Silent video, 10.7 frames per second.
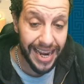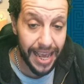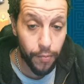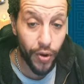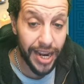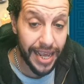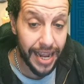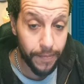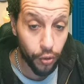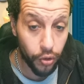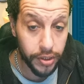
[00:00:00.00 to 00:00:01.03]
And when
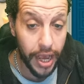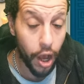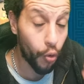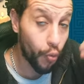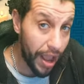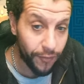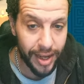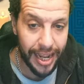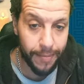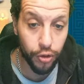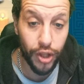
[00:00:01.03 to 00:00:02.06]
enabled, or
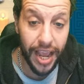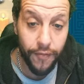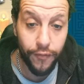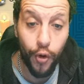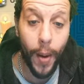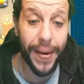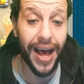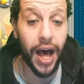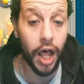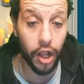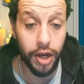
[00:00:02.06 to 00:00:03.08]
if enabled, info
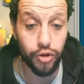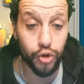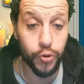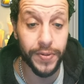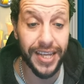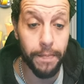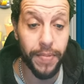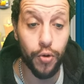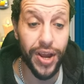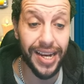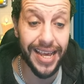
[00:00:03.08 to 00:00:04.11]
about allied troops can
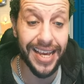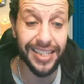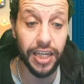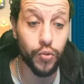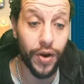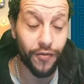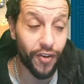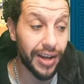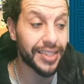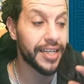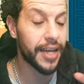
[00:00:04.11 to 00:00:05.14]
be quickly hidden when
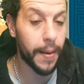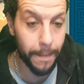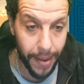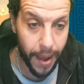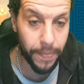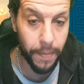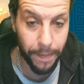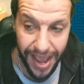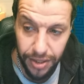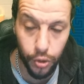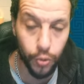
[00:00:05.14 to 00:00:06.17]
fighting map
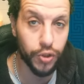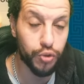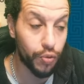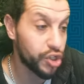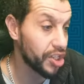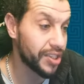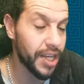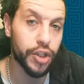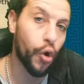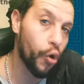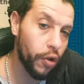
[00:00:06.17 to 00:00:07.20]
battle, which we just did.